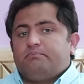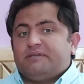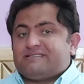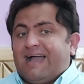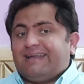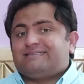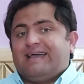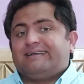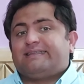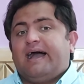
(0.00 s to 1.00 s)
Besides
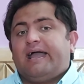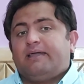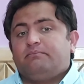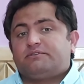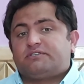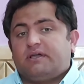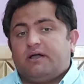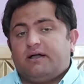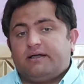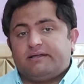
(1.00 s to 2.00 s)
that, I am
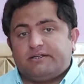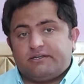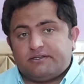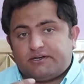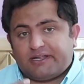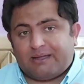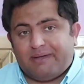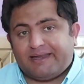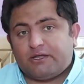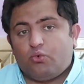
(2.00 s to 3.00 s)

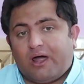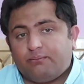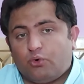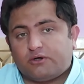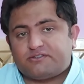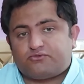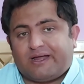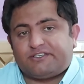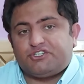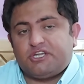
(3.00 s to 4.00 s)
recommending one more
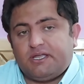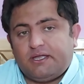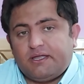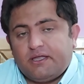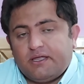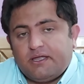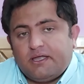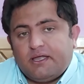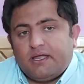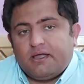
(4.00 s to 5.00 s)
strategy,
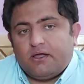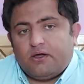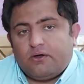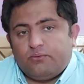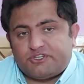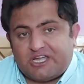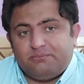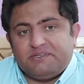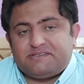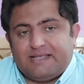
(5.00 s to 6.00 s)
which
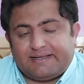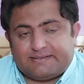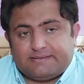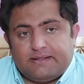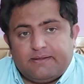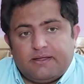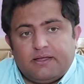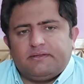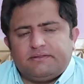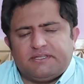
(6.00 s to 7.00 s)
can be 6.
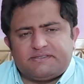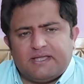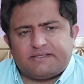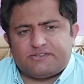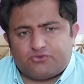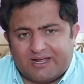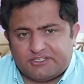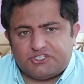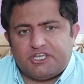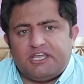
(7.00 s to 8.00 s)
The 6th
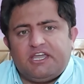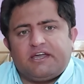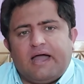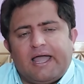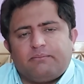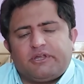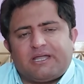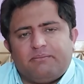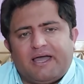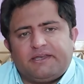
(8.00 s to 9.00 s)
strategy here I am
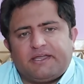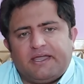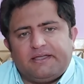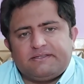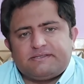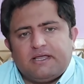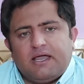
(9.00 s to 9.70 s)
recommending is